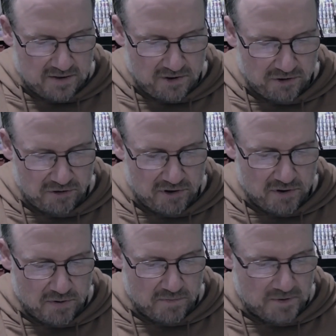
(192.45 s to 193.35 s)

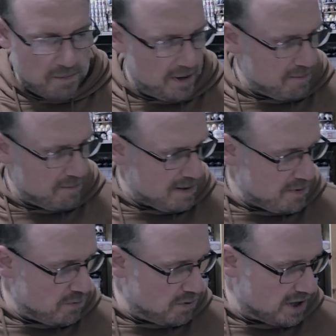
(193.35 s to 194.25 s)
through the button. maybe
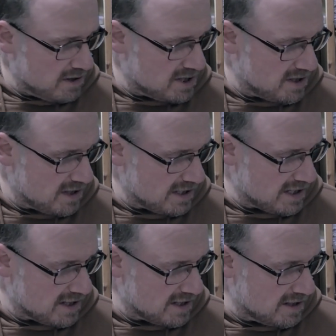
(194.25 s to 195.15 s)
we'll go to
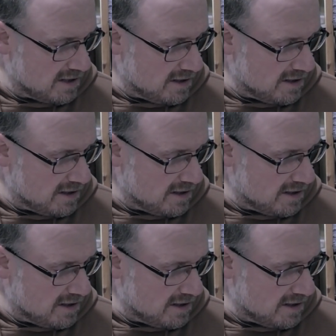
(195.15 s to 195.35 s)
another